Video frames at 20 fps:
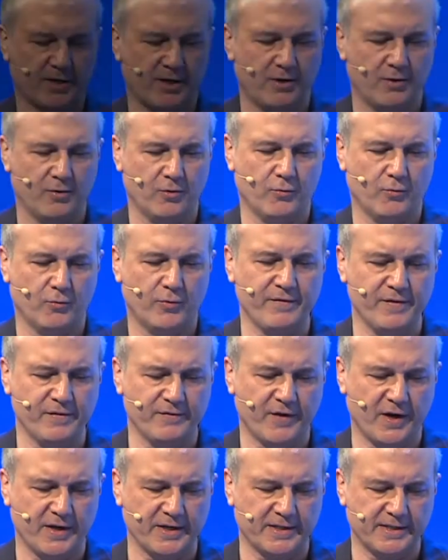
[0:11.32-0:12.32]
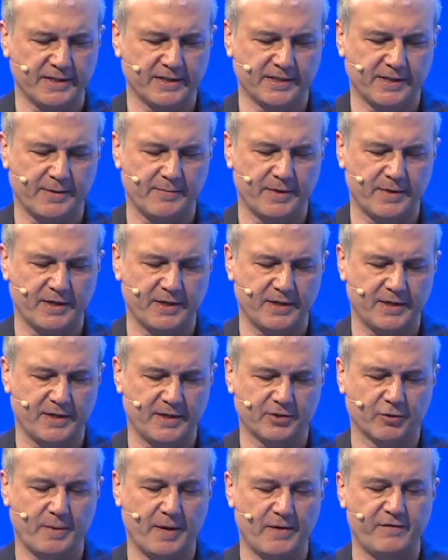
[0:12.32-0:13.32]
So we've invited somebody to
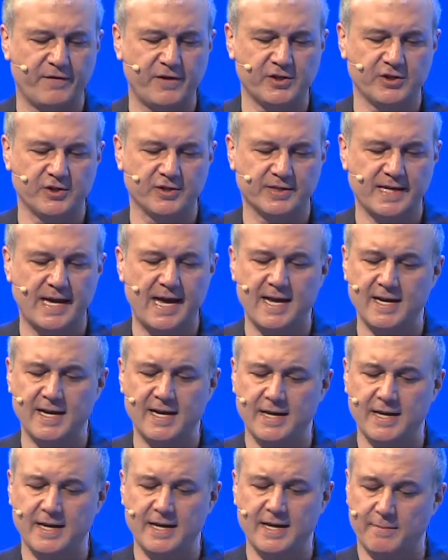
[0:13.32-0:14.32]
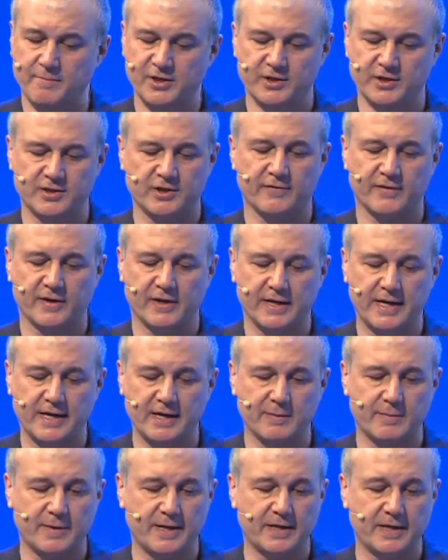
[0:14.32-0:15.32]
talk about visions and ambitions of a
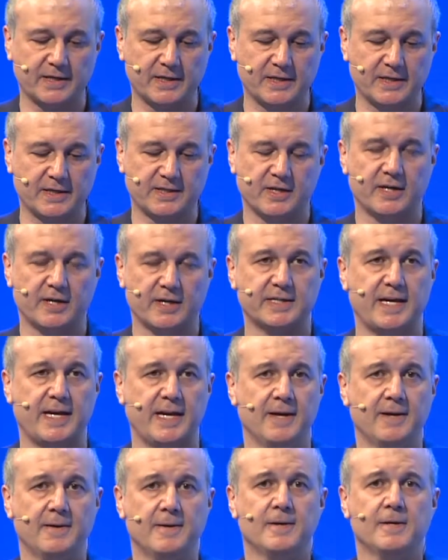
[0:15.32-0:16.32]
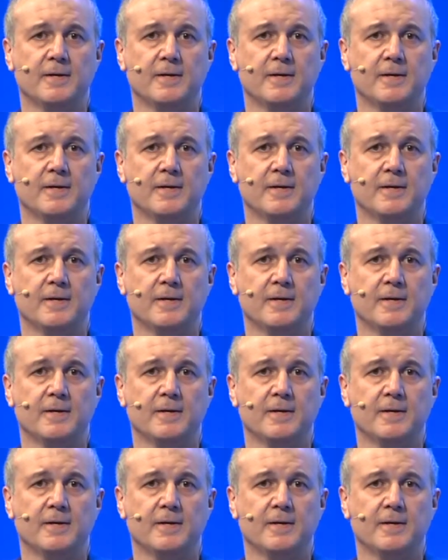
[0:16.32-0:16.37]
gigabit society.